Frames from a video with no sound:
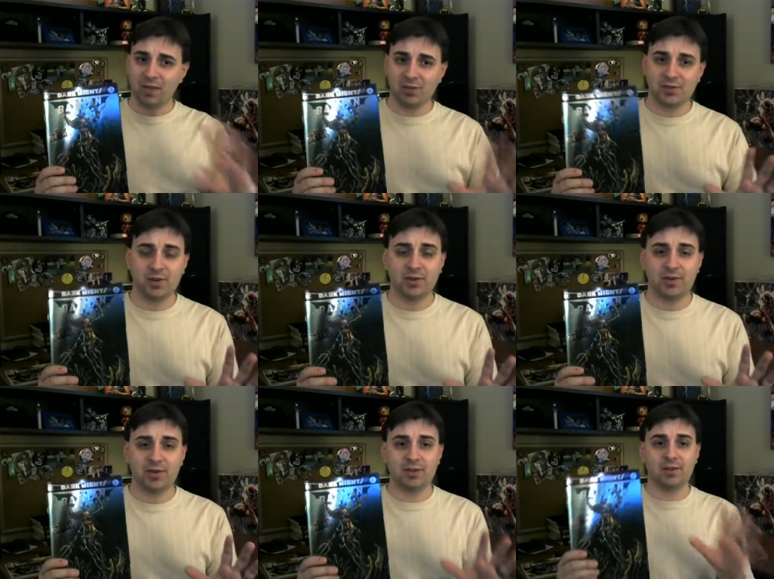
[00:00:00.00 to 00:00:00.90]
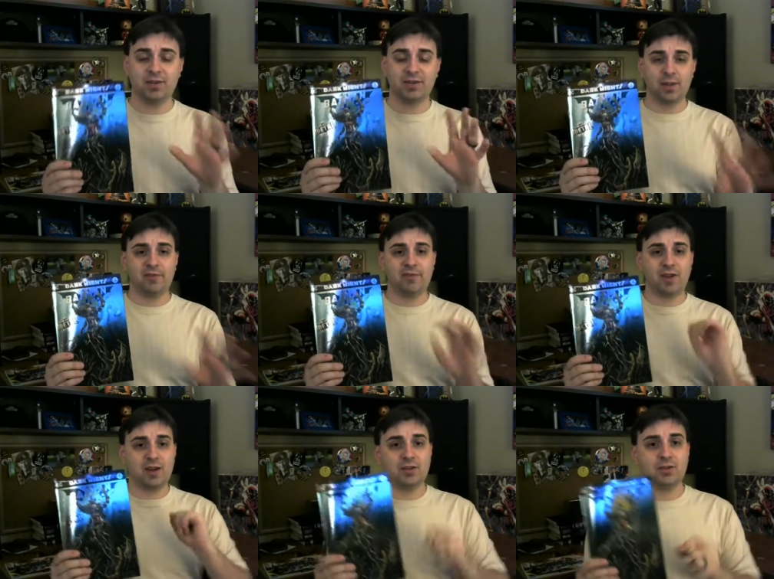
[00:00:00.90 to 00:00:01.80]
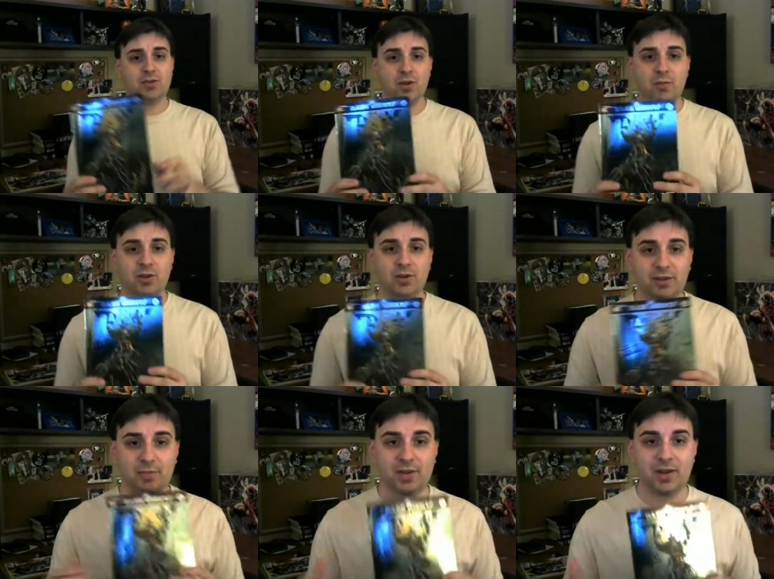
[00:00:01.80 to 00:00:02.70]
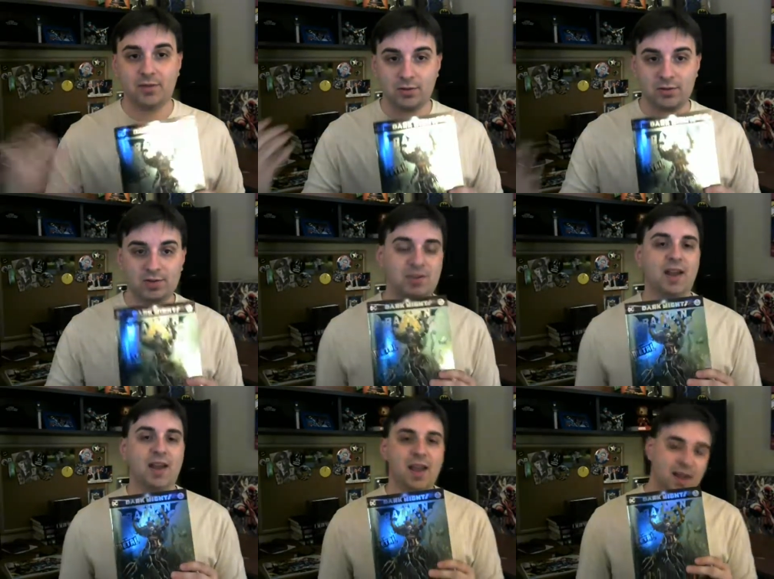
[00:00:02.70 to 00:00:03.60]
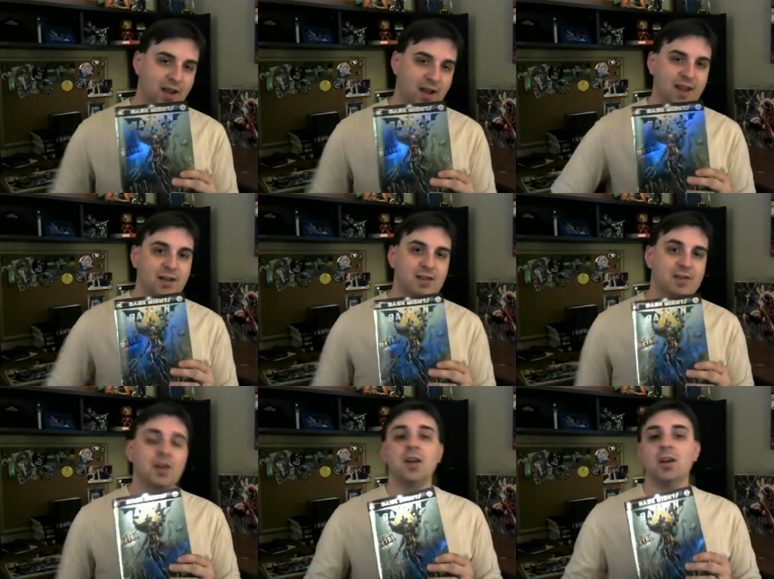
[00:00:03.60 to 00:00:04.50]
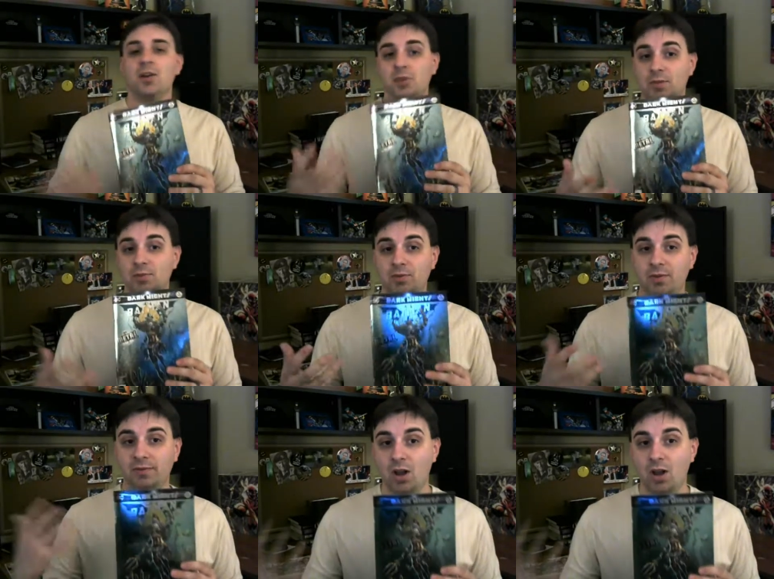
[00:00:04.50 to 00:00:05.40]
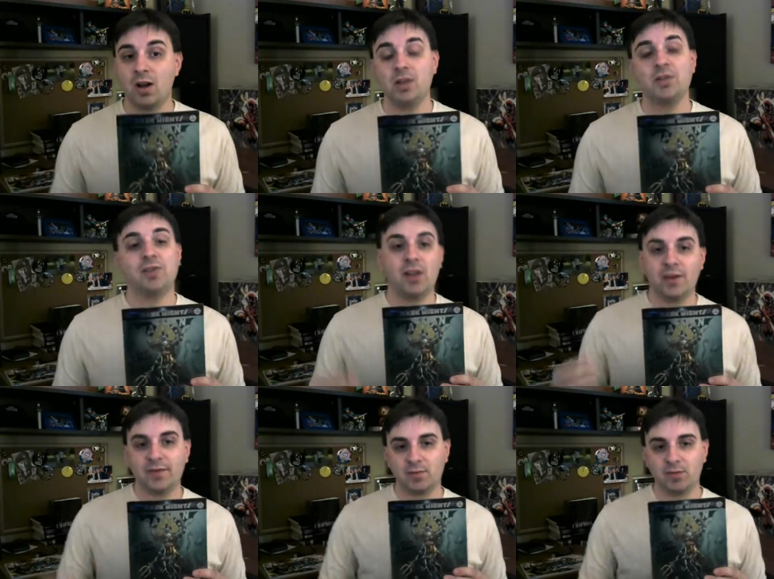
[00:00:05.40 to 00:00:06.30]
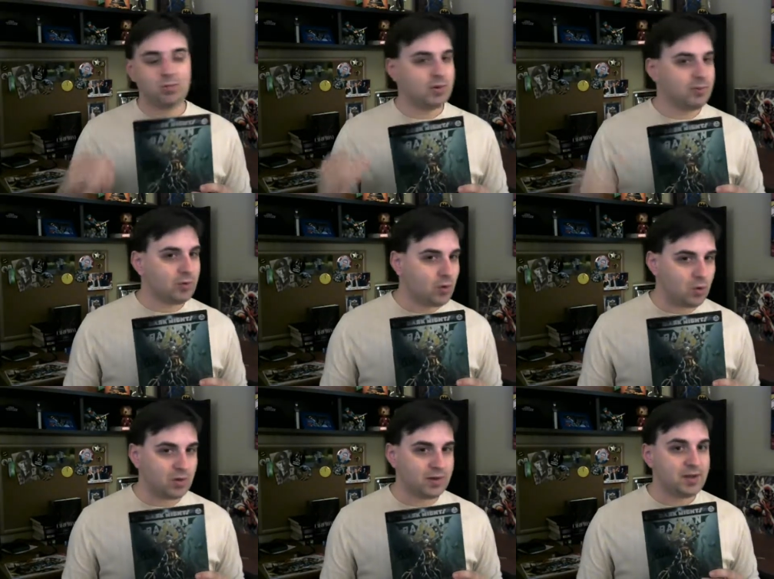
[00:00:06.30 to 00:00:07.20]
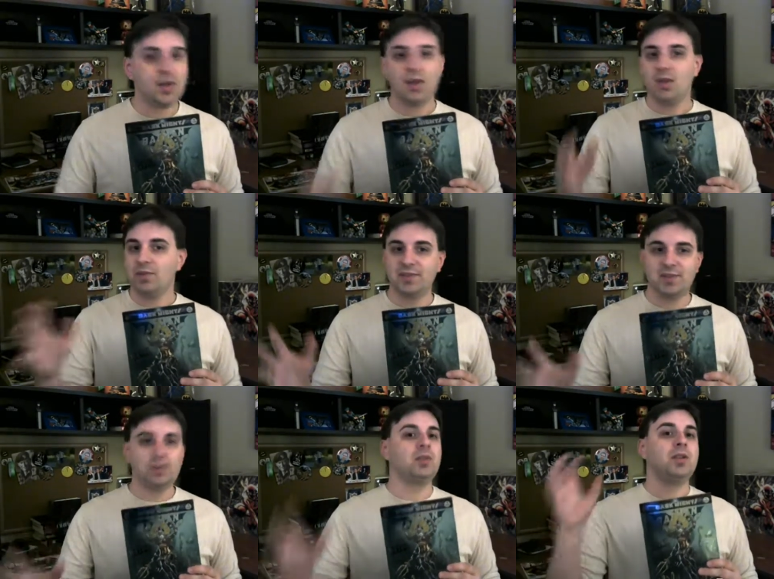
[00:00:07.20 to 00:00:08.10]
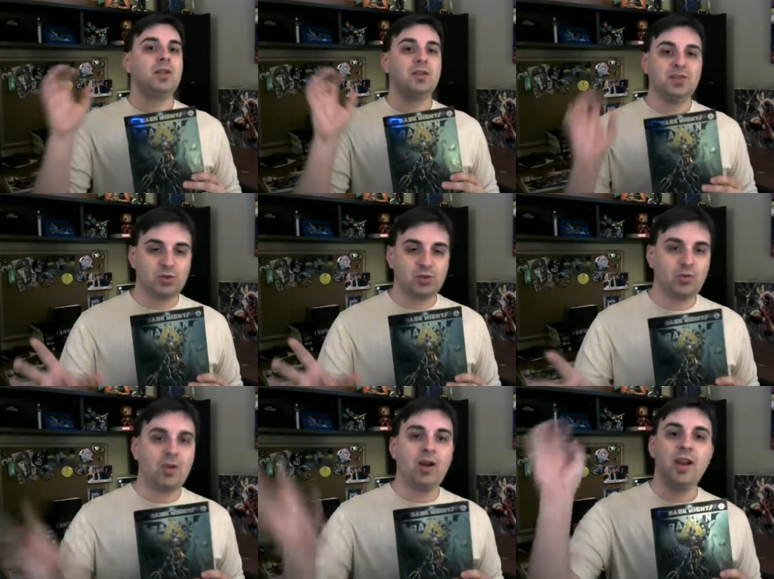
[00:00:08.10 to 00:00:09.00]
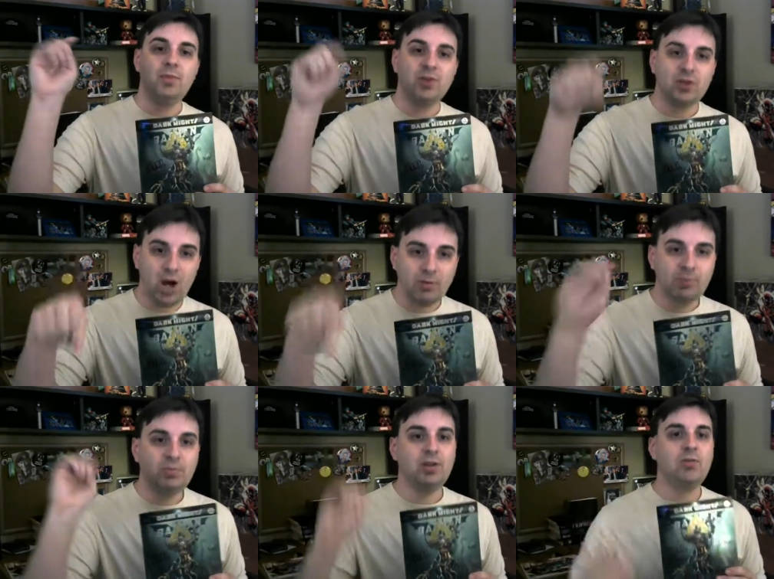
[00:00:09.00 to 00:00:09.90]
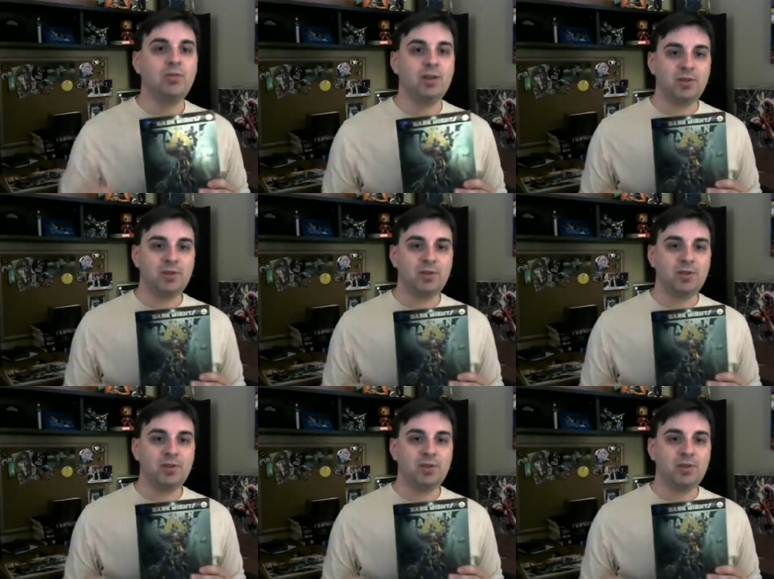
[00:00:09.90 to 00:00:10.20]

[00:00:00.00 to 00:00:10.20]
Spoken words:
that's all the time I've got. As you know, I'm on a little bit of a Christmas hiatus, so I'm doing vlogs. A lot of them are pre-recorded. But still, subscribe, comment below, and let